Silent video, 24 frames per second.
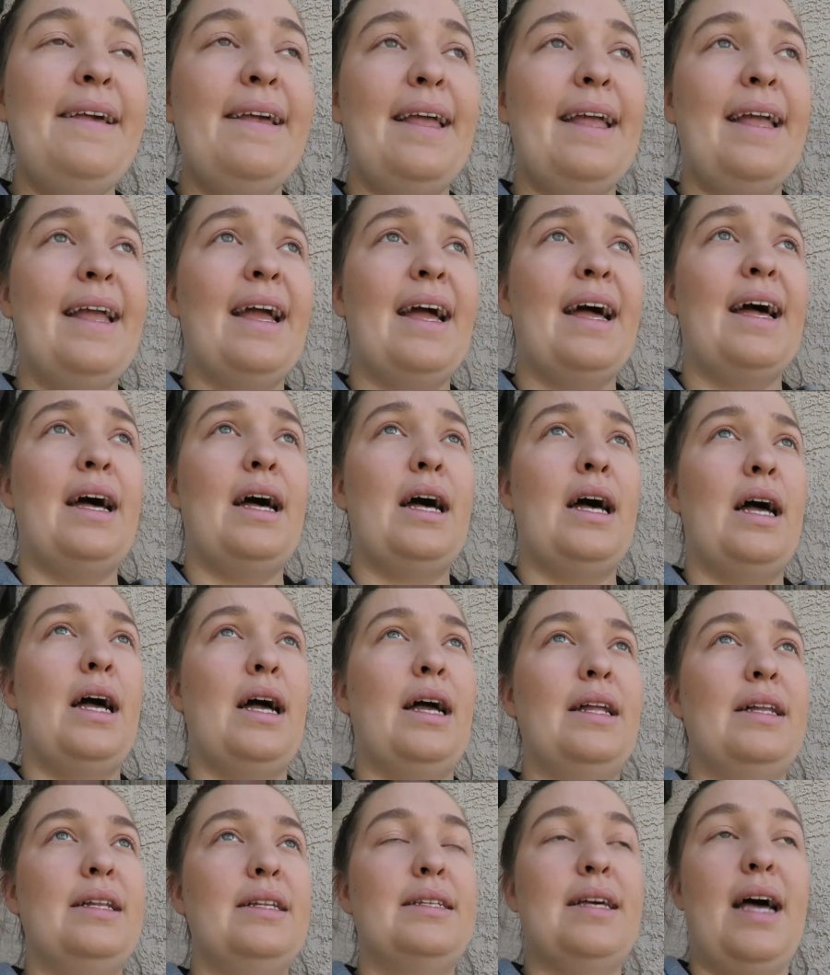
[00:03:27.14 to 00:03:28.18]

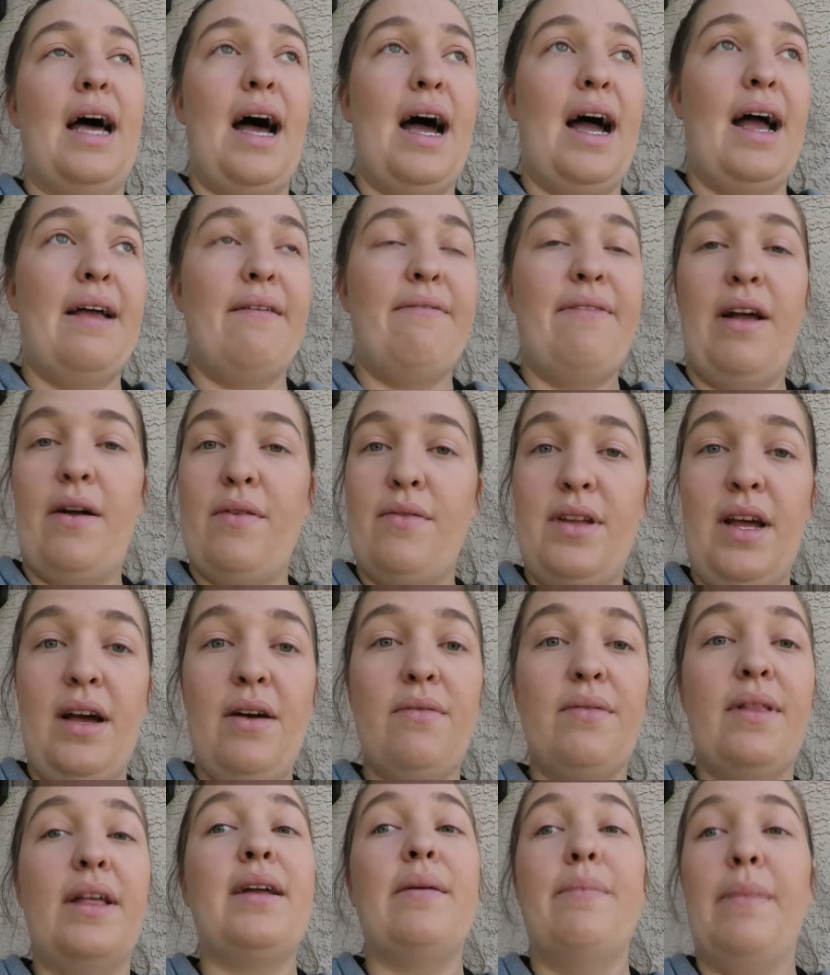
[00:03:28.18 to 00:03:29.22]
And I found
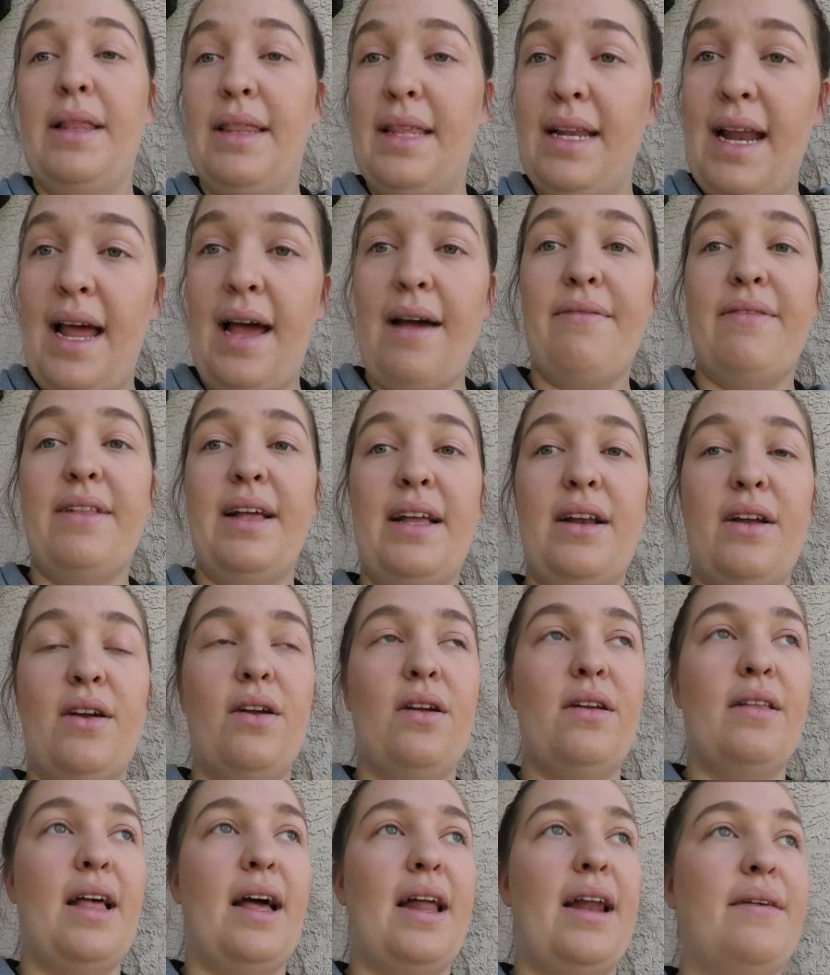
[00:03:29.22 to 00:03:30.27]
out like a month and a half
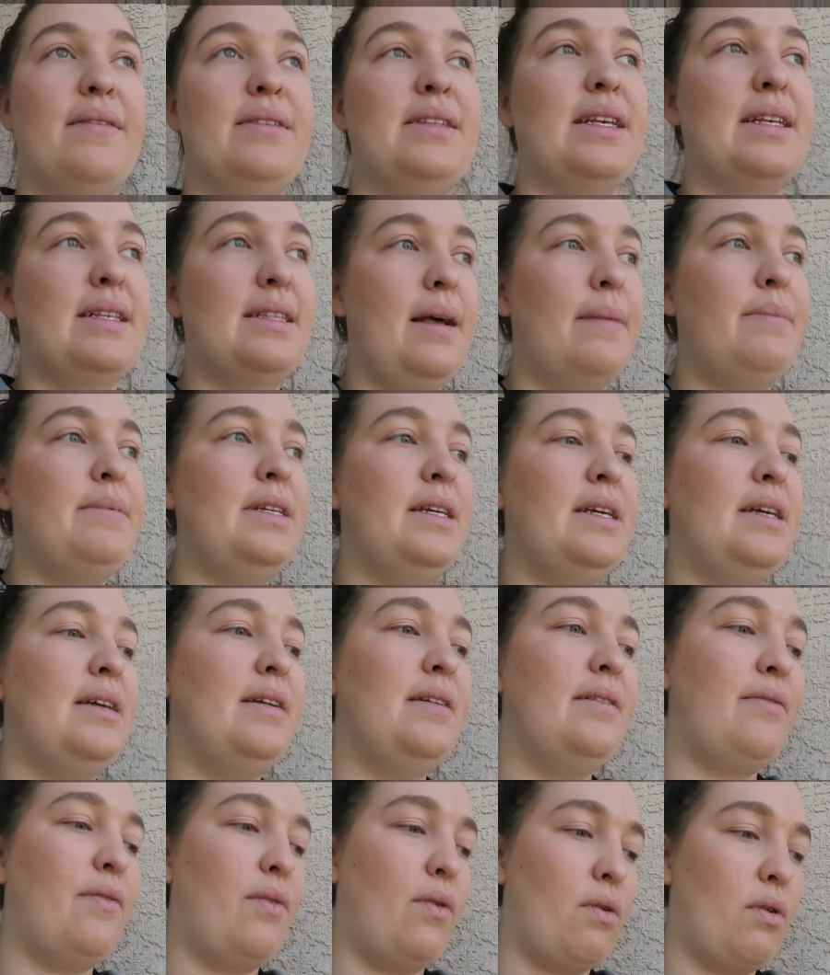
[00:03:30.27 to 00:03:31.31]
later that I was
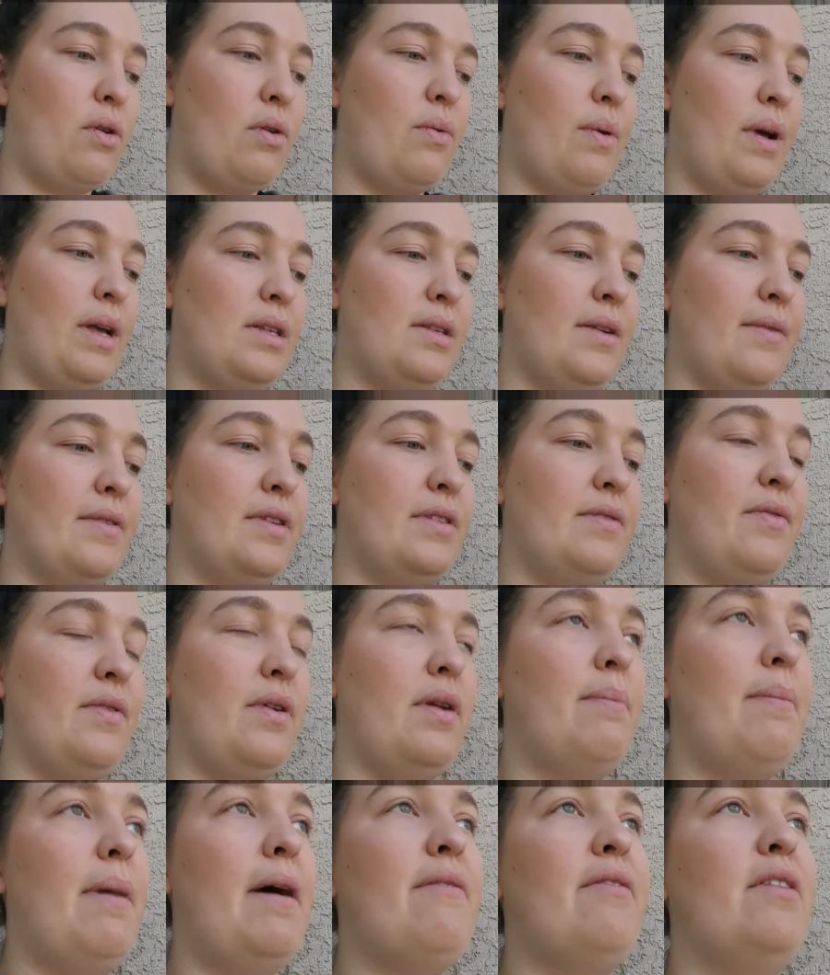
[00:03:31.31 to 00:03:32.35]
accepted for quick service
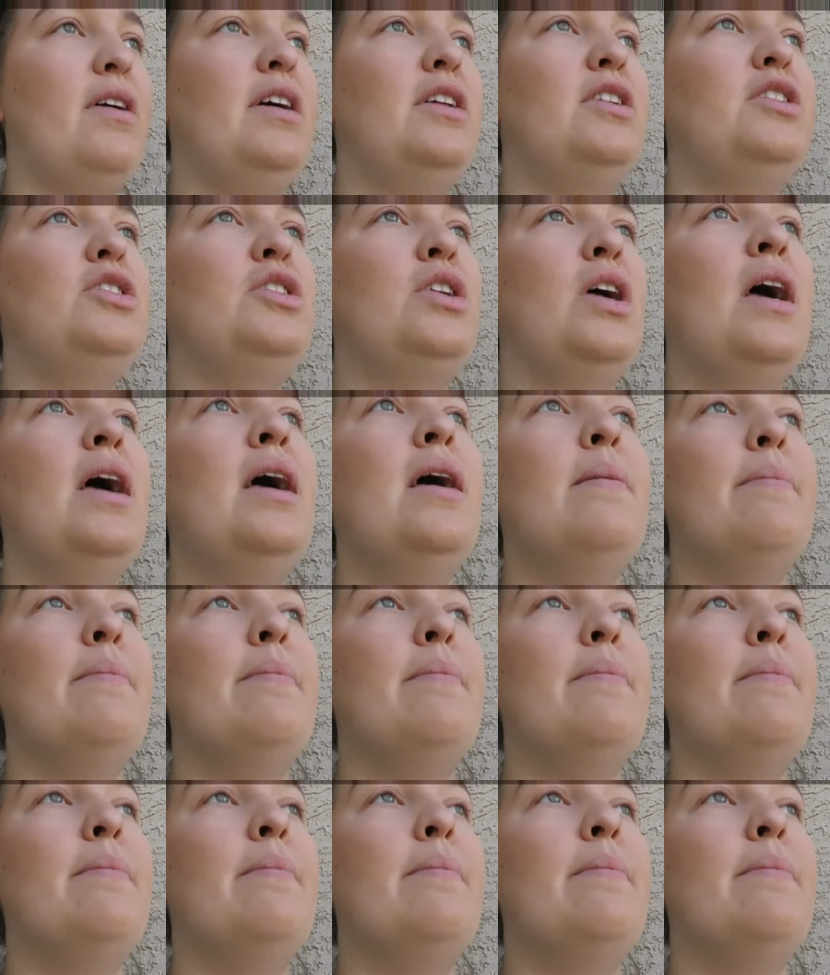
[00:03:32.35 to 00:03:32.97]
food and beverage.